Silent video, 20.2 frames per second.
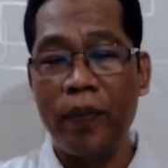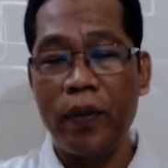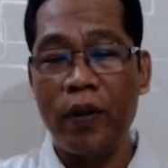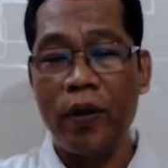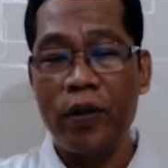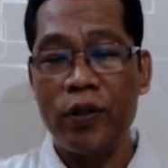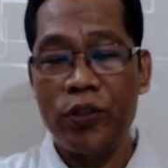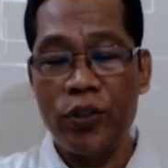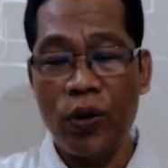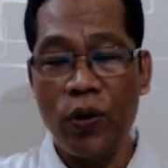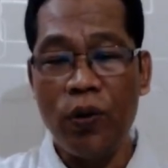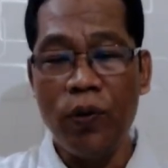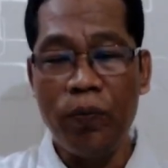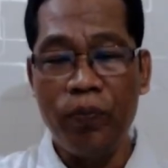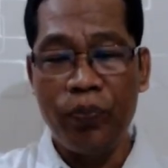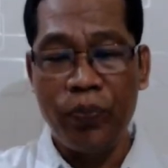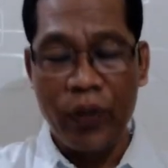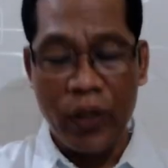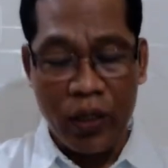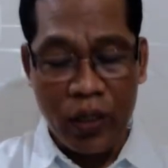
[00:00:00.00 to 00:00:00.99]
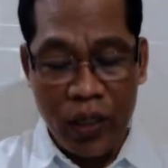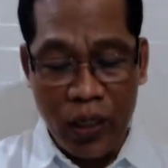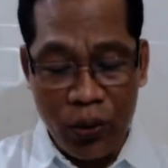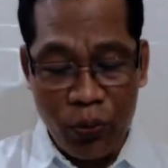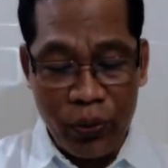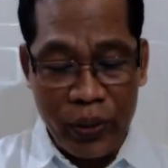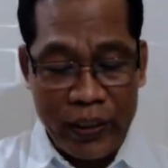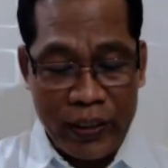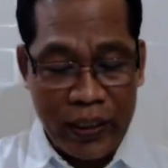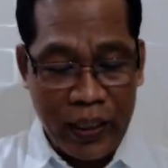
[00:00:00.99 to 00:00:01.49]
So here
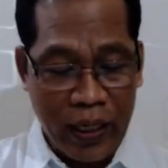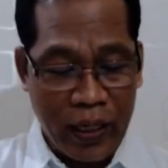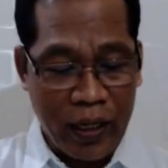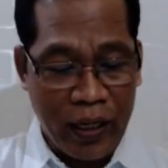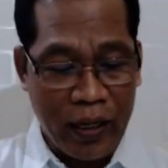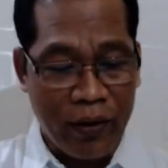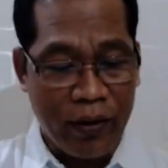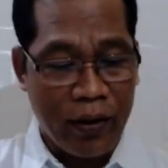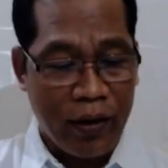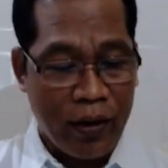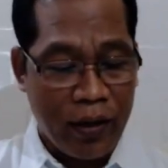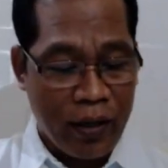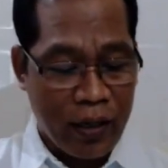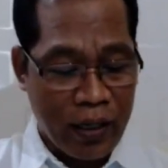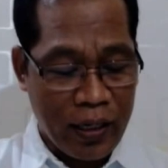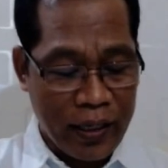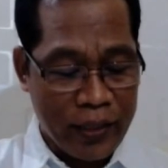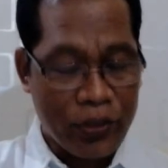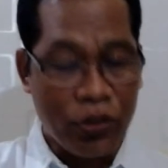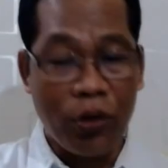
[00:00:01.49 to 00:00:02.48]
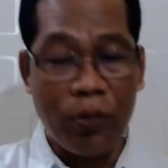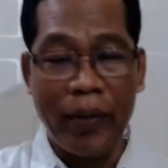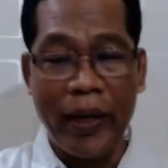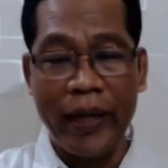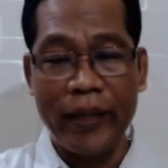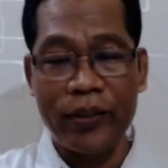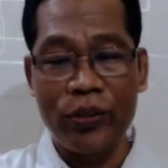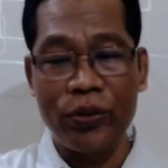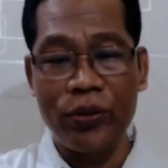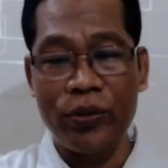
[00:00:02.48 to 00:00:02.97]
we see in, let's go
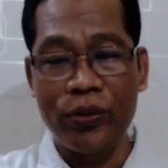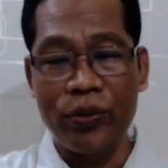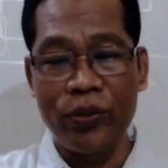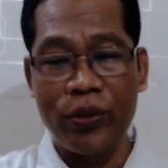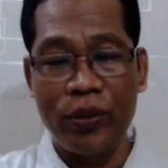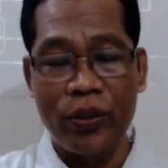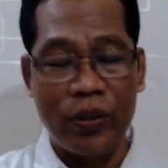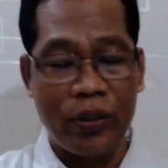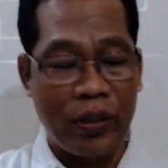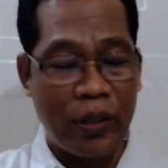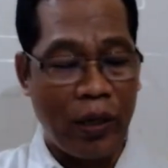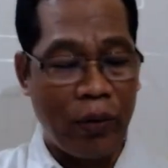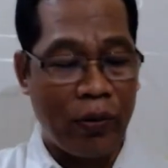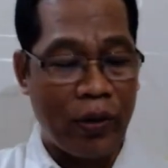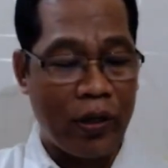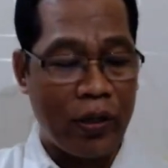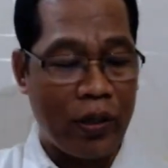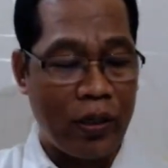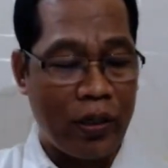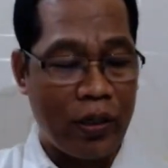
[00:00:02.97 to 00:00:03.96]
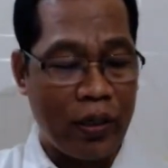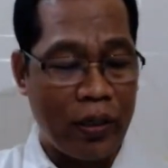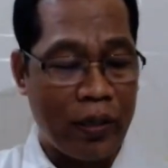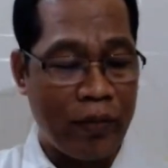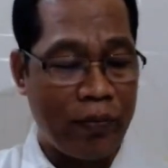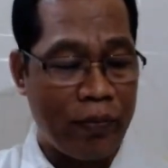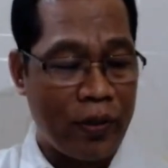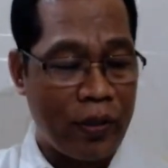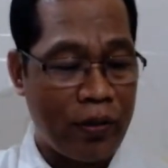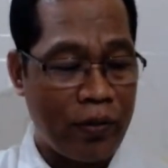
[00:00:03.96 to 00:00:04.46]
back to our
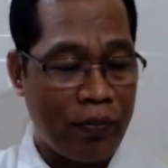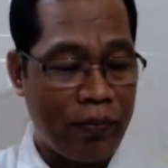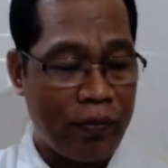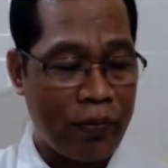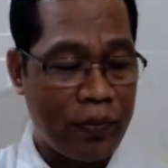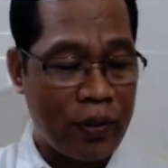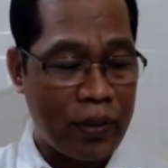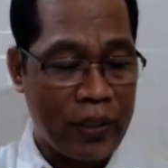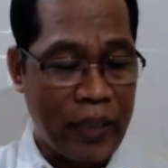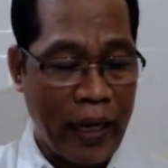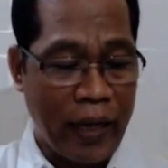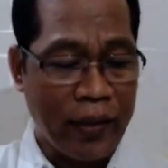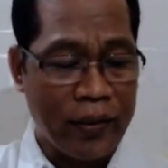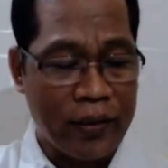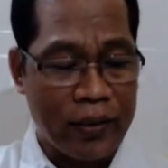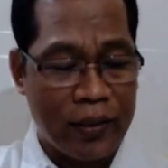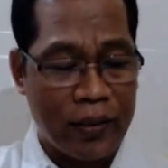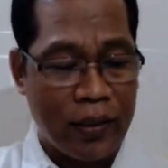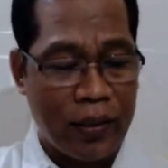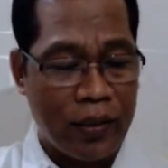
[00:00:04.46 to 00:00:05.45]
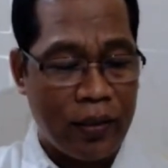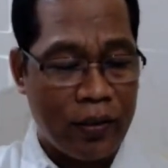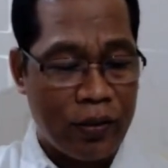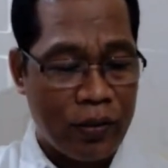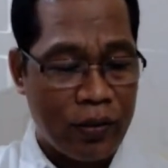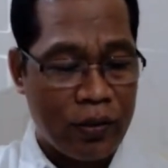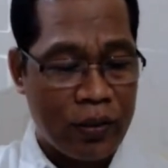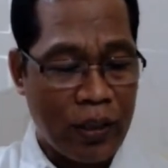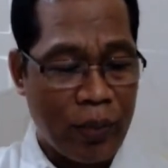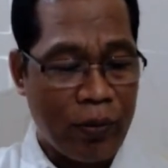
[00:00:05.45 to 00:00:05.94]
text,
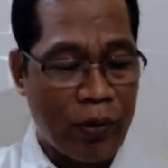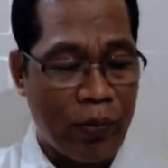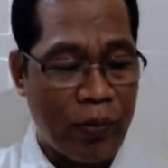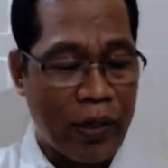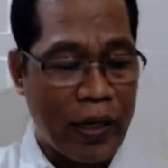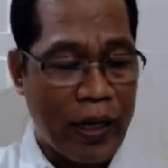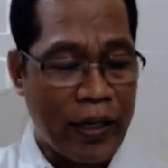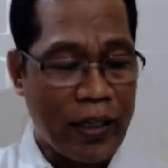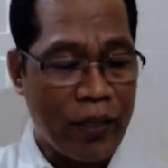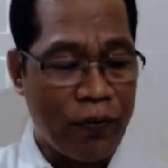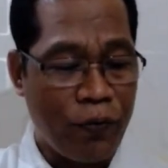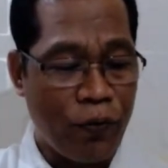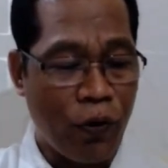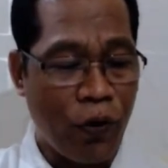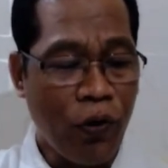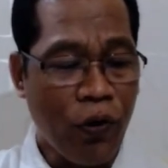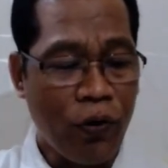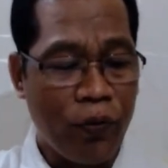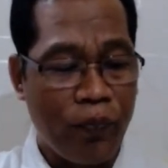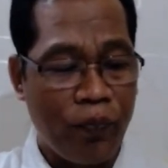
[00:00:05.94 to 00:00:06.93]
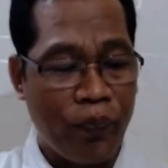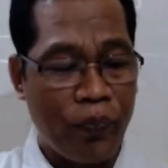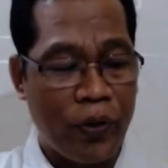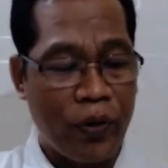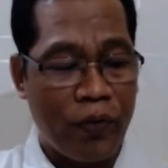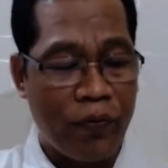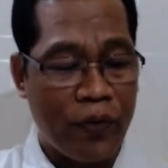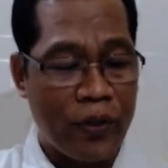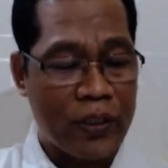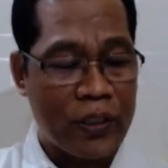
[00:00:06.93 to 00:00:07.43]
Psalm number 94,
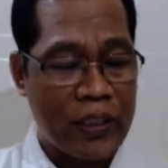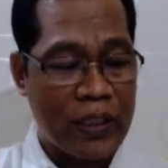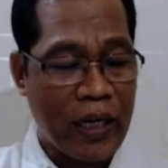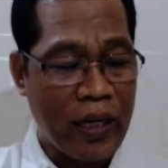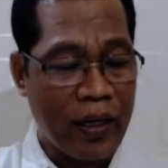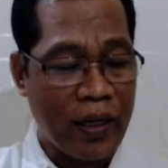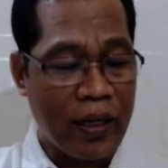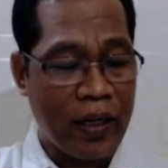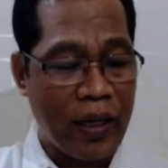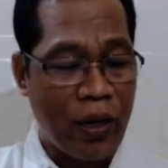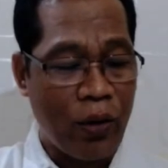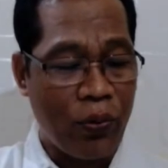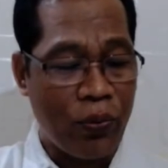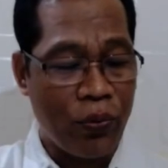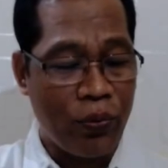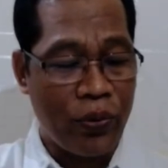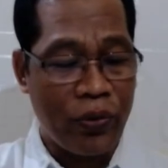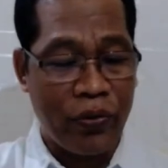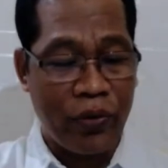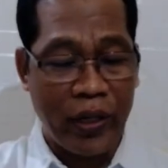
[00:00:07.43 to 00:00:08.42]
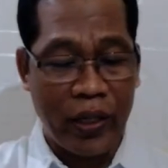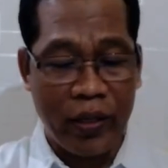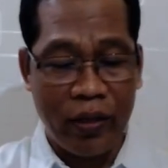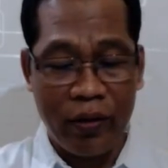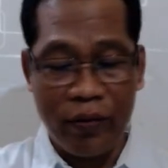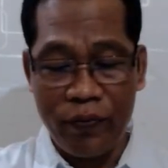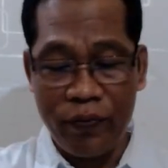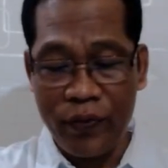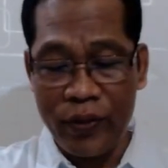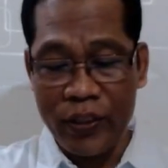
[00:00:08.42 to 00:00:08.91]
verse 13. Now we'll read
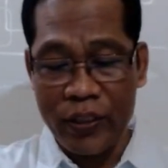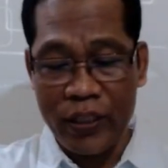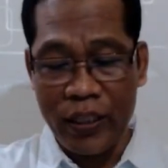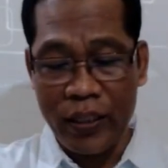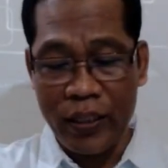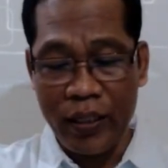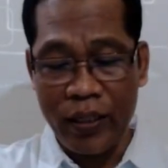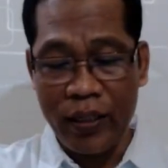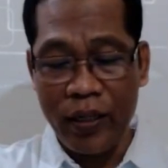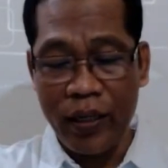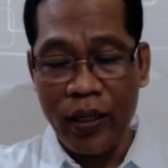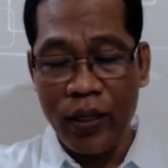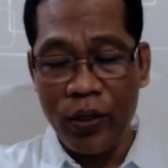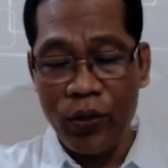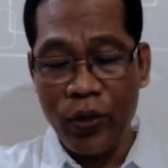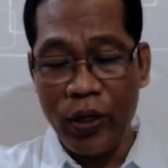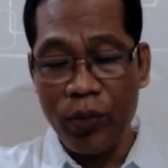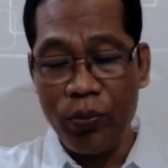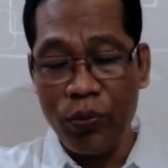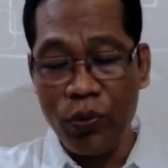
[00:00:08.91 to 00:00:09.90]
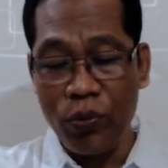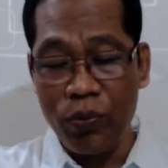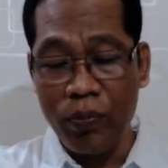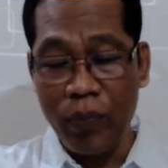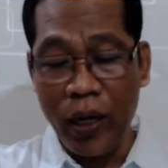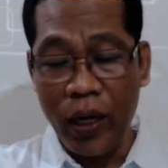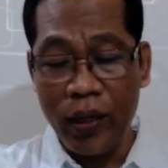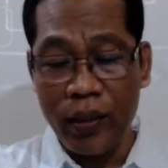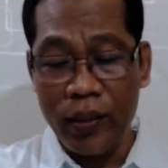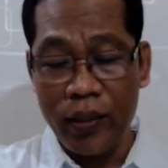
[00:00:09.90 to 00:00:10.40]
verse 13. You can
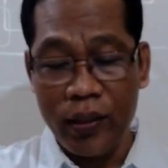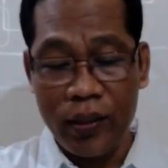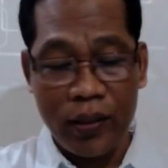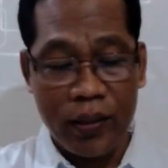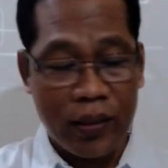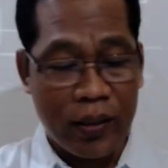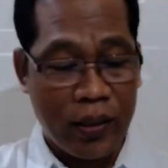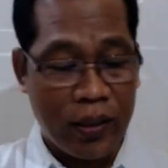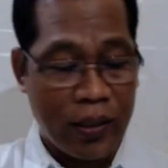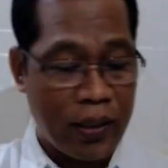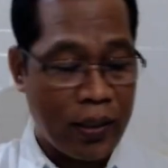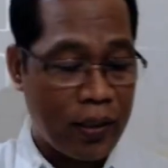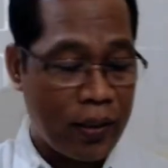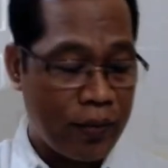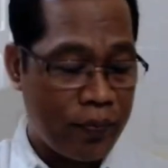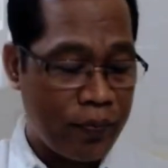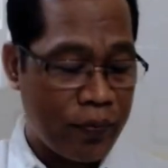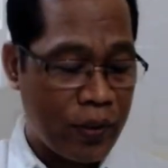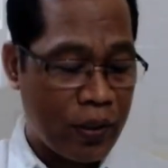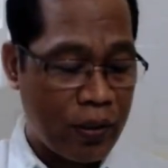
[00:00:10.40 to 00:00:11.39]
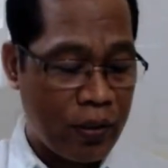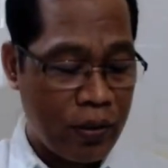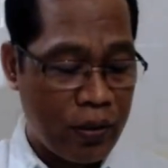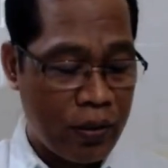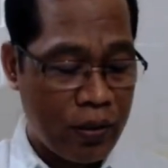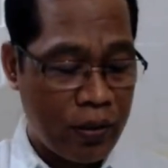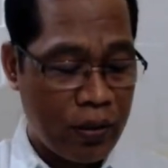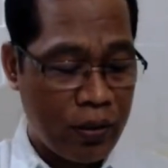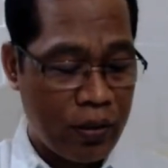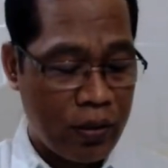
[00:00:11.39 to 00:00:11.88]
bookmark
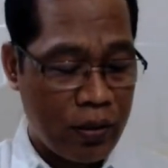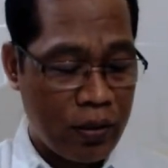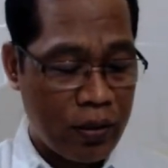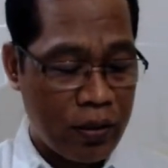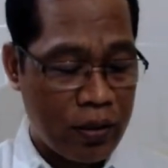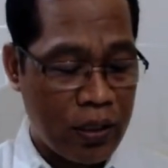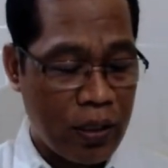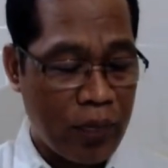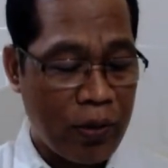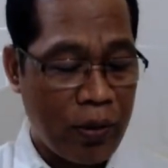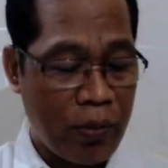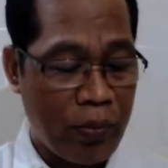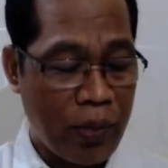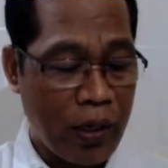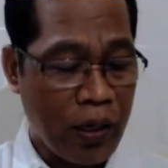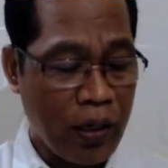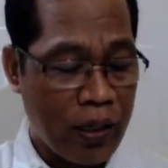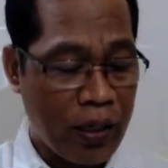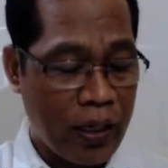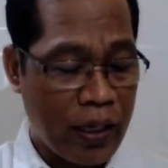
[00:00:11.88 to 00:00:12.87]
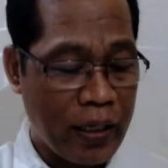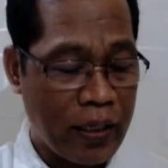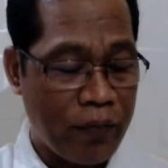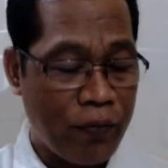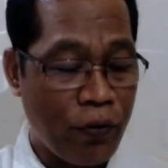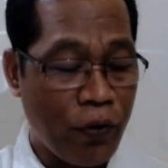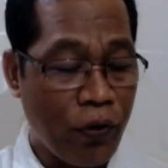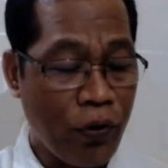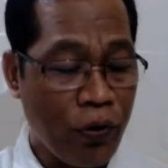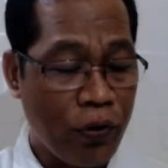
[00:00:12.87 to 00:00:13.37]
Psalm number
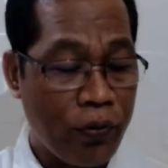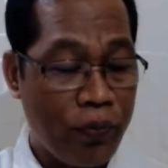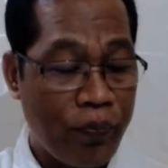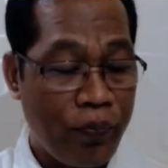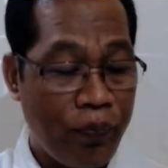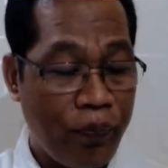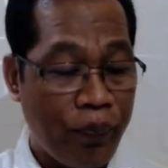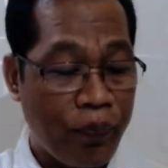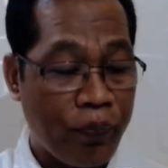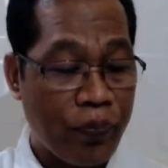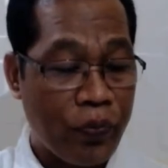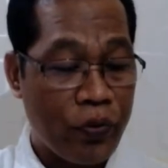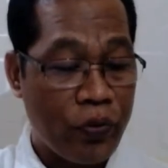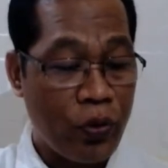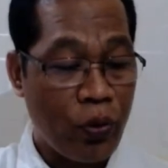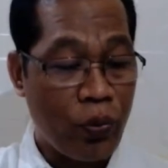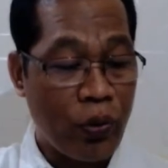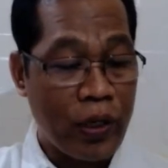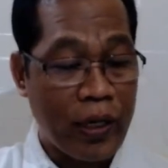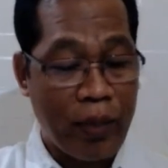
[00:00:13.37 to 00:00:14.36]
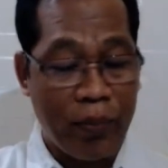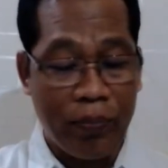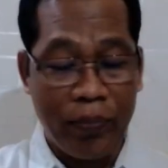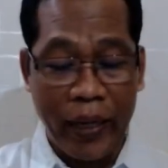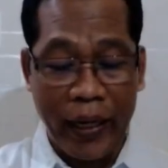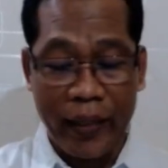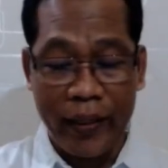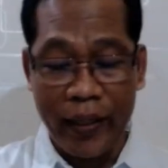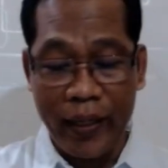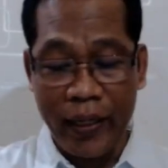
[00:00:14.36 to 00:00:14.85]
94. So we'll come
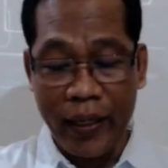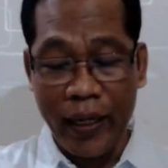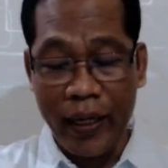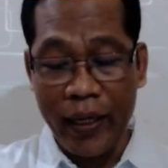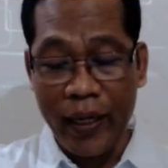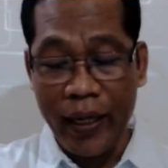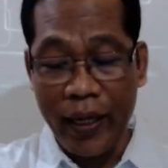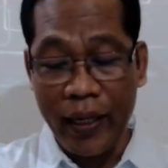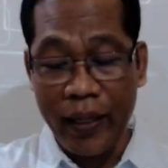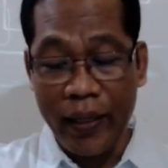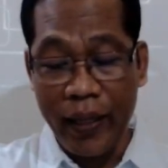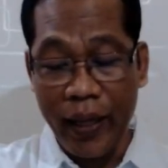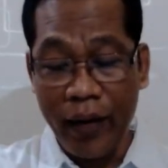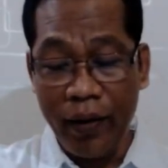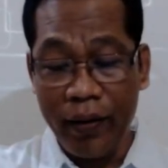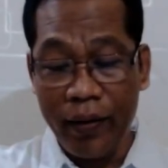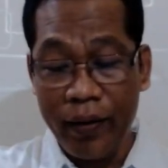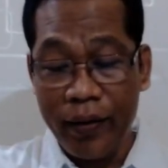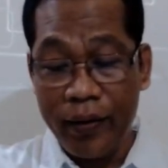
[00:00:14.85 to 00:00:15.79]
back again and again there.